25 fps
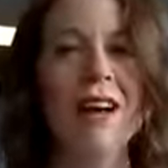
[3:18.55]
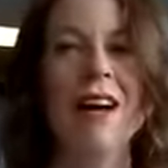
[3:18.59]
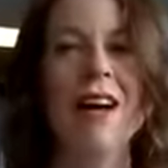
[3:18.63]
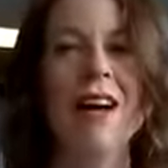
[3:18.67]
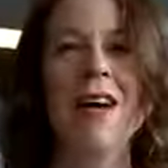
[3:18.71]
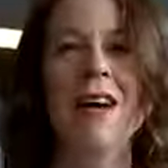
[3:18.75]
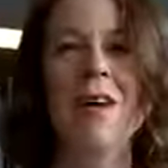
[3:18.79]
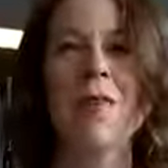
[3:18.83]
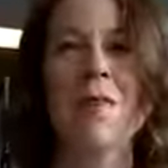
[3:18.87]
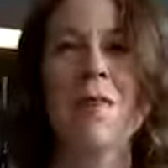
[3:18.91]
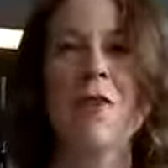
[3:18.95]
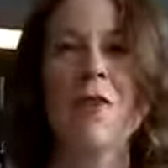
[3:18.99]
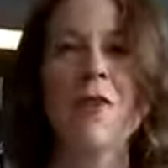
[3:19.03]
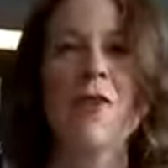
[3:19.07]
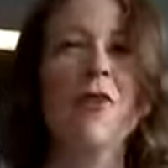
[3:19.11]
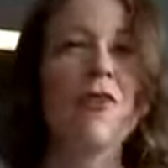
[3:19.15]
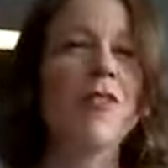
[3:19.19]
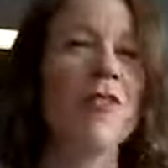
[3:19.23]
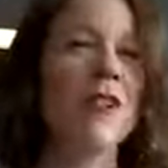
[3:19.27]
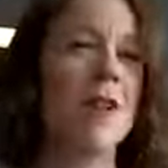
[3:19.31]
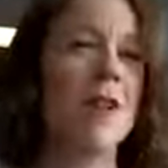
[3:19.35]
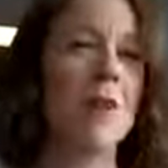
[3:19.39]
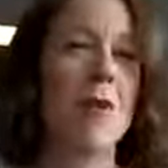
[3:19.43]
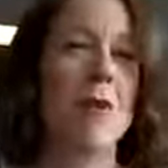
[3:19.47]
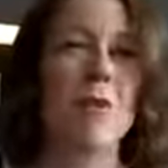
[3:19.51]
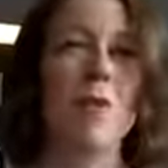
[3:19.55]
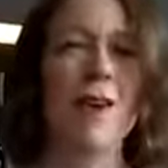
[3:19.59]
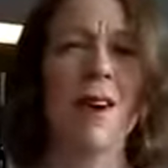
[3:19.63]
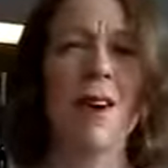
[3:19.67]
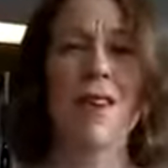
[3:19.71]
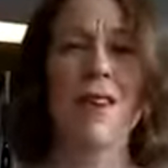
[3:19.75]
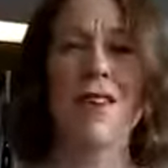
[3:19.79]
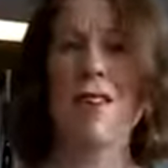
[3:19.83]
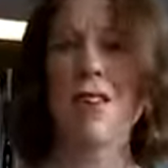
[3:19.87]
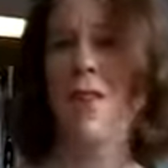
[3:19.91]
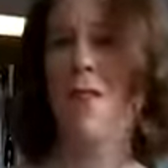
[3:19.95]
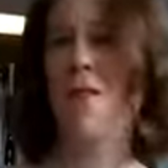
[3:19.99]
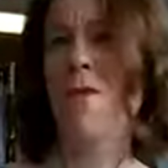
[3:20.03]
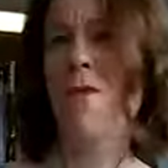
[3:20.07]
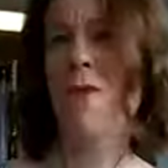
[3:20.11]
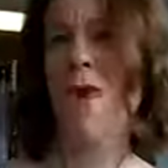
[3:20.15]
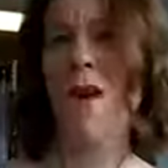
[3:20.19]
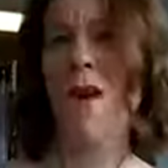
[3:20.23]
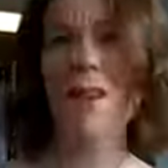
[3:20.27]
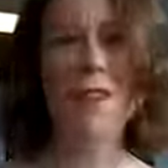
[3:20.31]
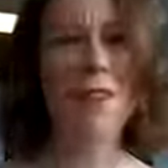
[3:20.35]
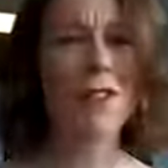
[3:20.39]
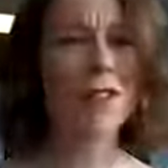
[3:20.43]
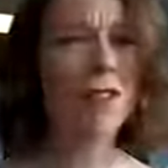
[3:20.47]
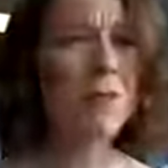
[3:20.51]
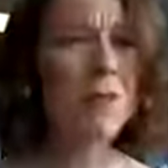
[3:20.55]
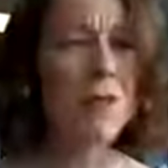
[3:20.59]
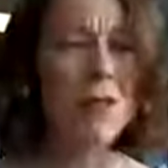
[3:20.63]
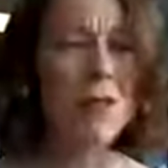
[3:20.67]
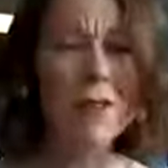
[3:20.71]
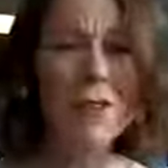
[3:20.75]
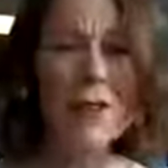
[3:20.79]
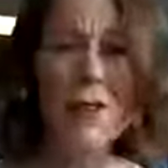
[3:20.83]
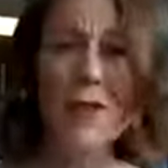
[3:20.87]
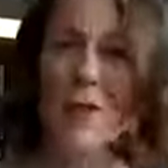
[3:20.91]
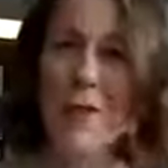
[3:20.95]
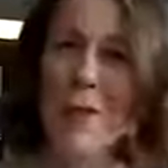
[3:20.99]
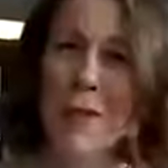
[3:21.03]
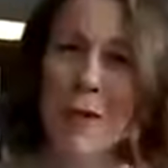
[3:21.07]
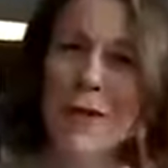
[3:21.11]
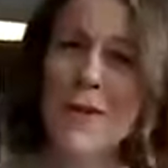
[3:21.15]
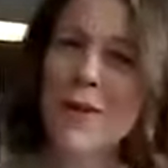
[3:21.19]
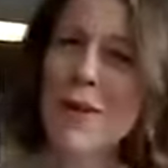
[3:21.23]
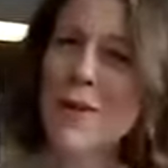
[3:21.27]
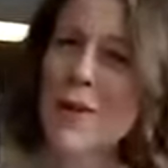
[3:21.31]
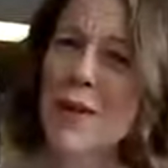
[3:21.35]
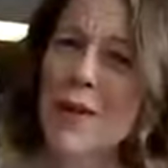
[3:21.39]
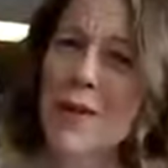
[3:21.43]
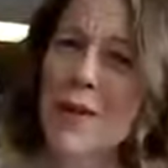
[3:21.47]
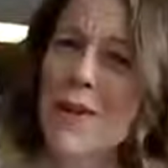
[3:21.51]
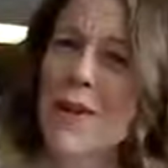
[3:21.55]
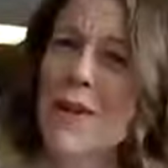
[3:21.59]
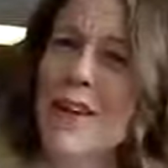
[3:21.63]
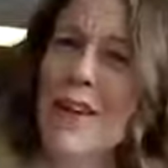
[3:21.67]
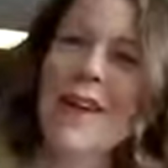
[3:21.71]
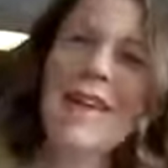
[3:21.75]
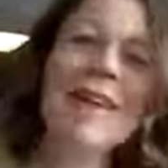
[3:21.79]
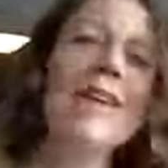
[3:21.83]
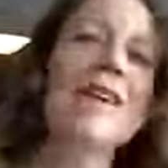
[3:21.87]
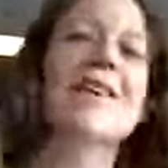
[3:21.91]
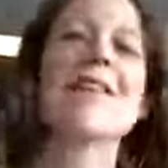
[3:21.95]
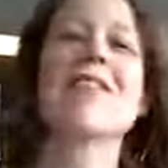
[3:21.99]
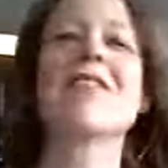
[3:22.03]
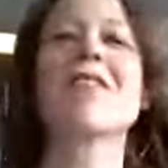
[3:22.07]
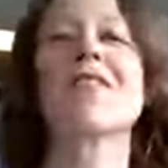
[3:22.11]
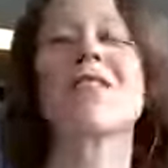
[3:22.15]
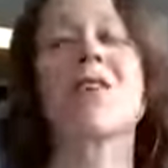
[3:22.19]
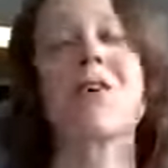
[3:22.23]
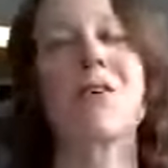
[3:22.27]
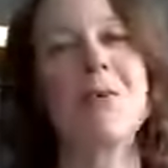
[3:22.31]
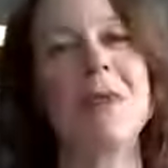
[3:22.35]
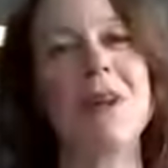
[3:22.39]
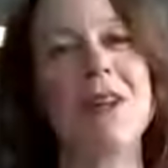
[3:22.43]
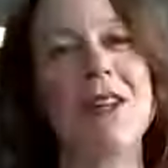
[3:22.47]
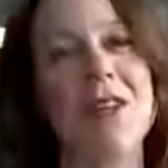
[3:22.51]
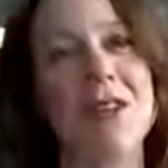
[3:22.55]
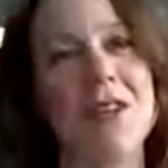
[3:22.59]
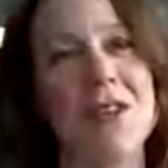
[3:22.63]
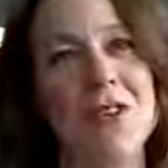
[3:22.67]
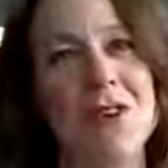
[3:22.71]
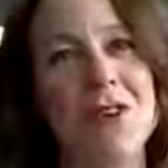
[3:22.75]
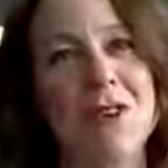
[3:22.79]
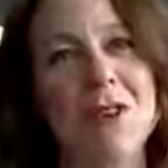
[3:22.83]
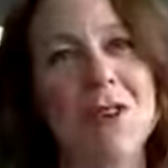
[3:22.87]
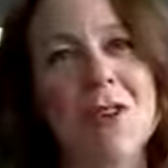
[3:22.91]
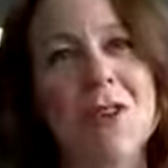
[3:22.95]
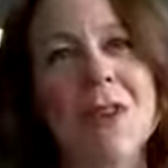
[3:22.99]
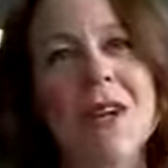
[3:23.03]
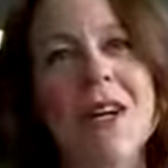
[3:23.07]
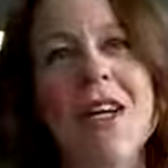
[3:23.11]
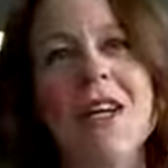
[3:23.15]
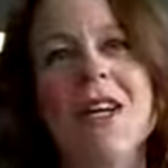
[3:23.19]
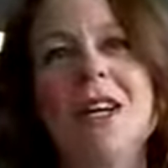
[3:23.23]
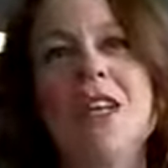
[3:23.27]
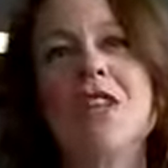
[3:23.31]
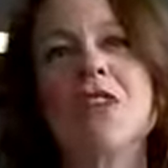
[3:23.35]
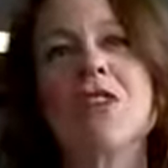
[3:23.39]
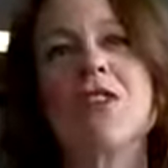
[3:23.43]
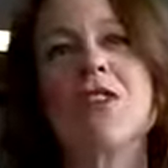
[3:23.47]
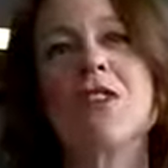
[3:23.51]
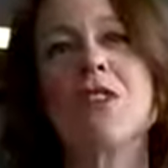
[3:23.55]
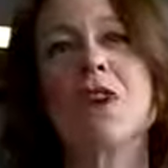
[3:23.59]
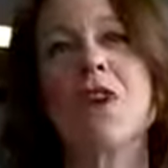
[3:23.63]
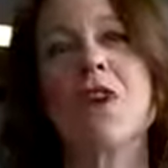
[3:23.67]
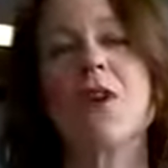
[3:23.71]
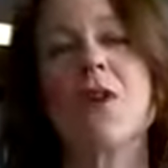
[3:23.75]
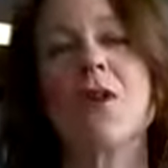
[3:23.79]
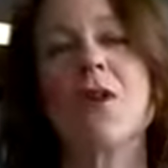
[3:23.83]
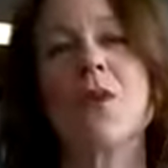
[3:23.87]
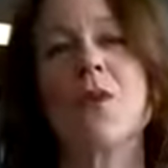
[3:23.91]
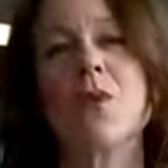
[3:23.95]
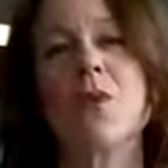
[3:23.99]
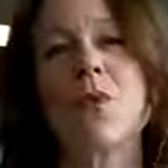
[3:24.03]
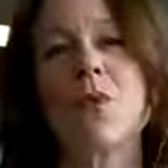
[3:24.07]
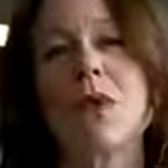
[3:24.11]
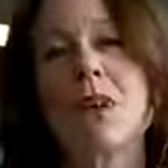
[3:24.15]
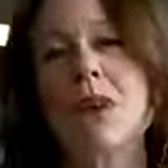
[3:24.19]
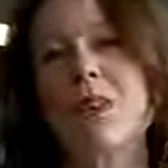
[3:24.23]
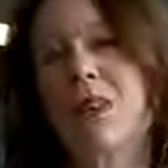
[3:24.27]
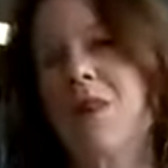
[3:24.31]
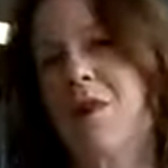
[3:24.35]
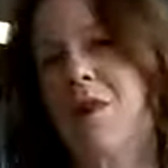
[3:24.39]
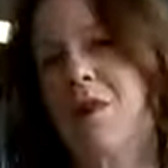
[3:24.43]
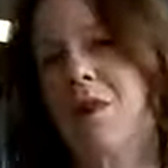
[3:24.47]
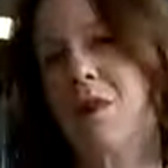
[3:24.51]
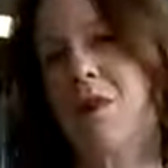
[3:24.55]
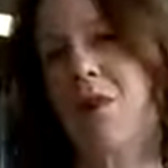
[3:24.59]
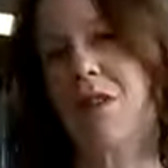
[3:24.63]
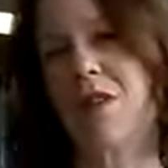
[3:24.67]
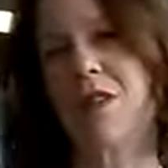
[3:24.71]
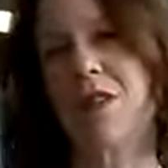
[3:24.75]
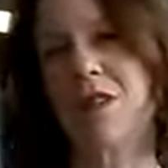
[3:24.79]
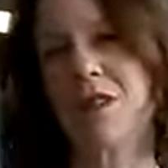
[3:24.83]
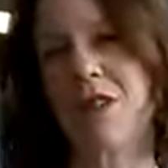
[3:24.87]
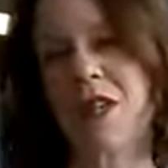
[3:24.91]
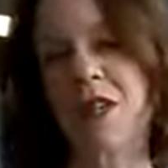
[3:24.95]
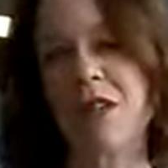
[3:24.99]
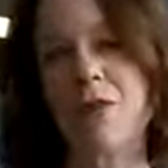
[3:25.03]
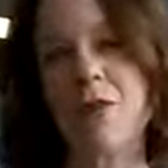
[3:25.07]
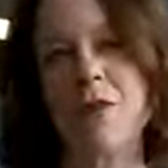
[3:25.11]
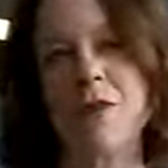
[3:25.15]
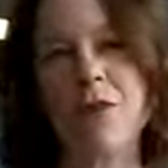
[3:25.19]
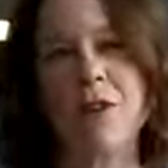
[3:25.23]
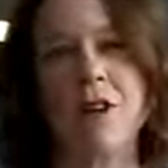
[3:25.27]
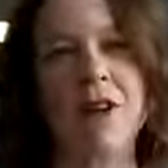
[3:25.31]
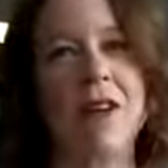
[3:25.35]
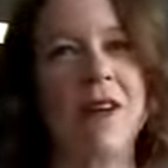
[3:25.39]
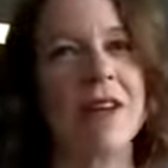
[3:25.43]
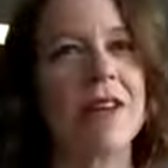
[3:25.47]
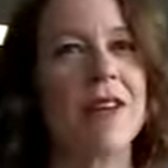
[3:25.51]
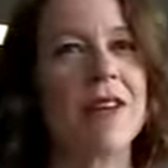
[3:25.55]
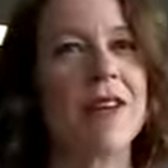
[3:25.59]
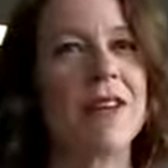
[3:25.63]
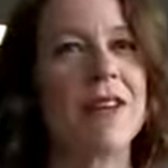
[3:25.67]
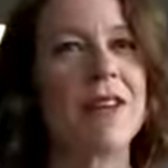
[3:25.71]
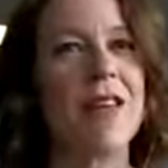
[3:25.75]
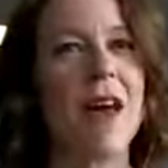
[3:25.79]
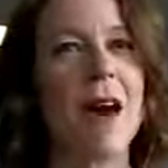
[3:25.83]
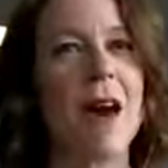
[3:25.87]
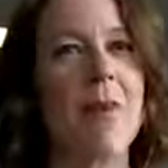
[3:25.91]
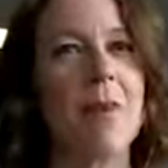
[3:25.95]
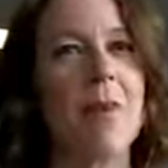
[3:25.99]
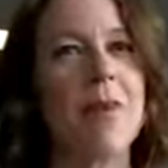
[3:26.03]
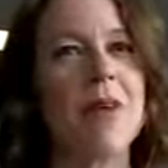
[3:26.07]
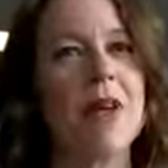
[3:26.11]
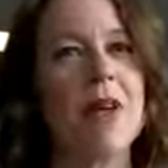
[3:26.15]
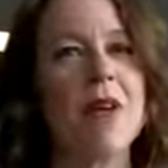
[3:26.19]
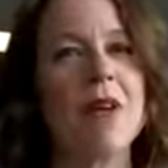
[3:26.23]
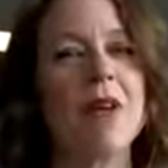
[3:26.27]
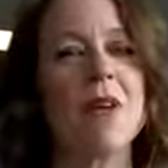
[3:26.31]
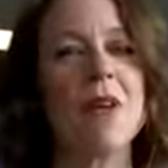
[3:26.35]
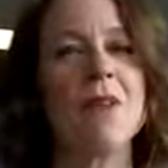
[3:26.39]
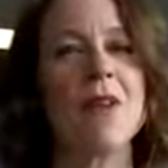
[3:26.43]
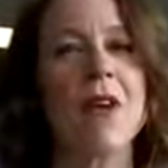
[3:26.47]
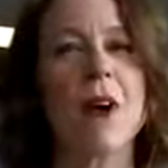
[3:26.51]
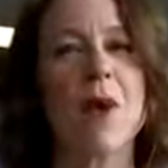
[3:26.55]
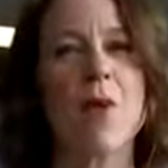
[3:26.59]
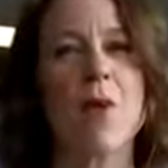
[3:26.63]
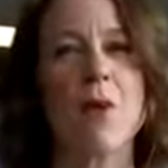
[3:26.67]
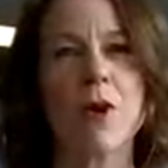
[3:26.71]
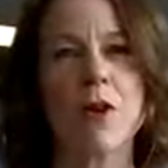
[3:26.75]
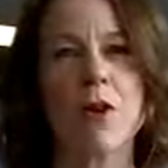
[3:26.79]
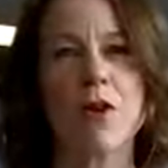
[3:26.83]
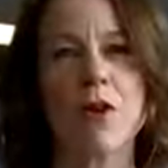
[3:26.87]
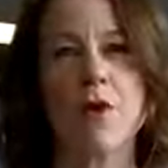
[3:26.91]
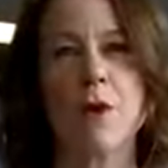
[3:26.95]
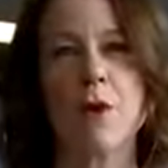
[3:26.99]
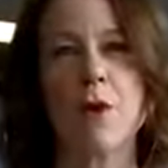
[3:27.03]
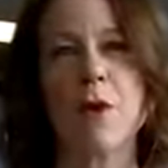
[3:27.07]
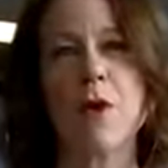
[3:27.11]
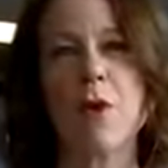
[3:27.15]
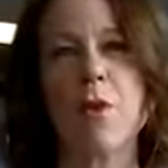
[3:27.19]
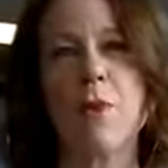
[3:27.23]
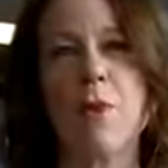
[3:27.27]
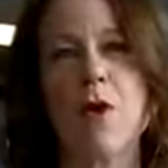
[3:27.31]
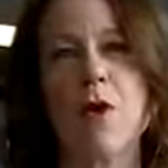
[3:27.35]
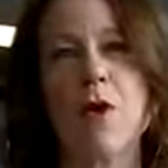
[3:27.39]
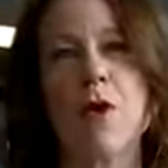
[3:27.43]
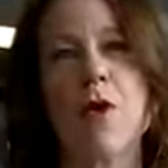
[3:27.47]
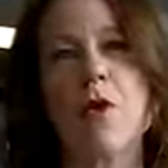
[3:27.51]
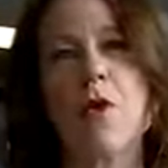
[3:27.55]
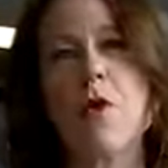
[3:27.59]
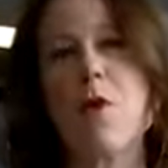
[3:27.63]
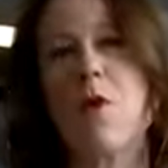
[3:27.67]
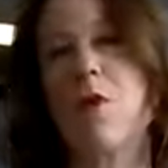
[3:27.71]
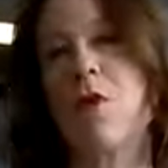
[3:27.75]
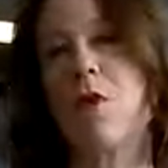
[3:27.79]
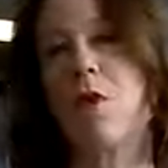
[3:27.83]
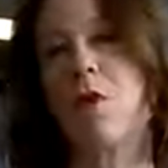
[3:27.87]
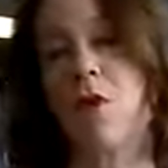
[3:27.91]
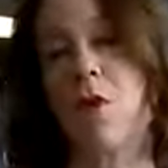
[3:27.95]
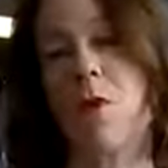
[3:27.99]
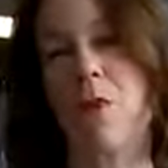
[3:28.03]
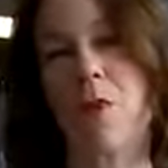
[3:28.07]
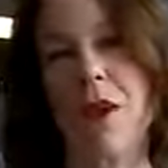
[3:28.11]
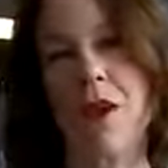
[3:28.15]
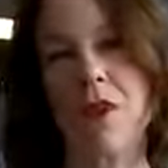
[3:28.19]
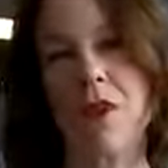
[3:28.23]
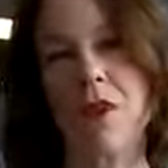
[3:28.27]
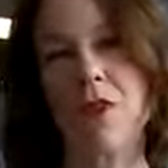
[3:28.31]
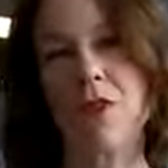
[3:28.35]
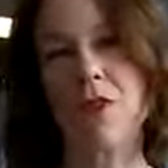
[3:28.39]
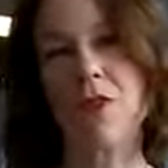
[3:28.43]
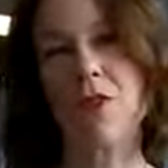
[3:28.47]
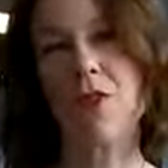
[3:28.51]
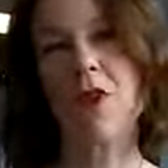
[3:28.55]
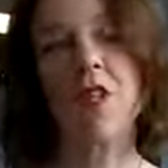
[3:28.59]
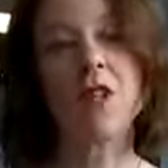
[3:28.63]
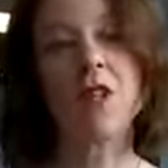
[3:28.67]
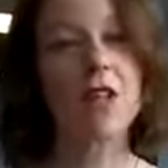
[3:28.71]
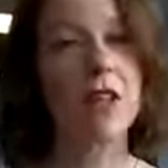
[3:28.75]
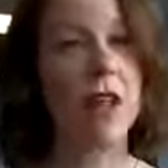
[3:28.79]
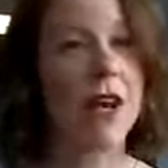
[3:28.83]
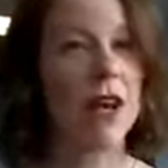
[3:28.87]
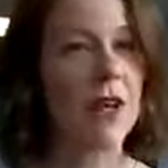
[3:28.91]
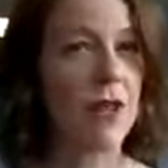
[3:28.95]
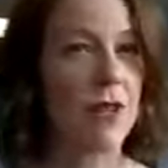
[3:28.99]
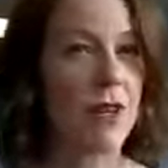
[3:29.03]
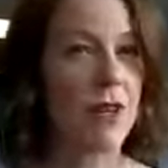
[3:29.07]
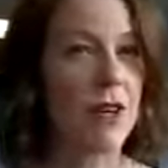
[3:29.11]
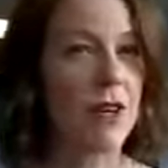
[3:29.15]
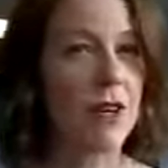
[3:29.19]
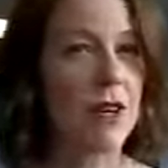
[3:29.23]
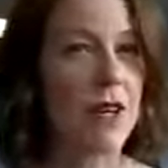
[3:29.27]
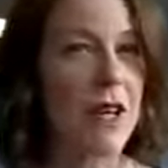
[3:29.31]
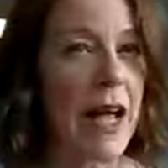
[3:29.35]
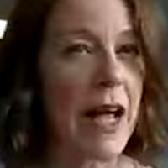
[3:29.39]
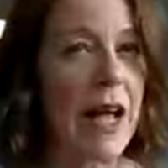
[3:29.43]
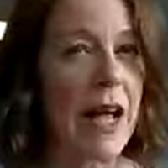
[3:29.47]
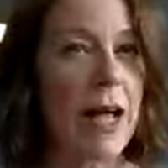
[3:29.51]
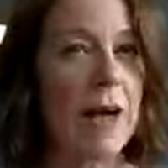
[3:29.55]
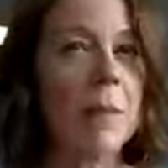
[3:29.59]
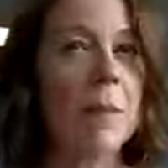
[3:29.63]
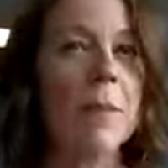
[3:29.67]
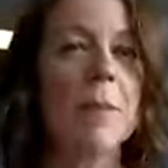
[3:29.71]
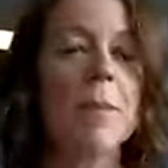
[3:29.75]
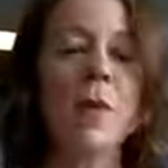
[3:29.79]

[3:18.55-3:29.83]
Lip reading: Most of the time our bodies kind of want us to move a little bit during the night, and so we do. So really what we're looking for is that pillow that works for people who move around a lot during the night.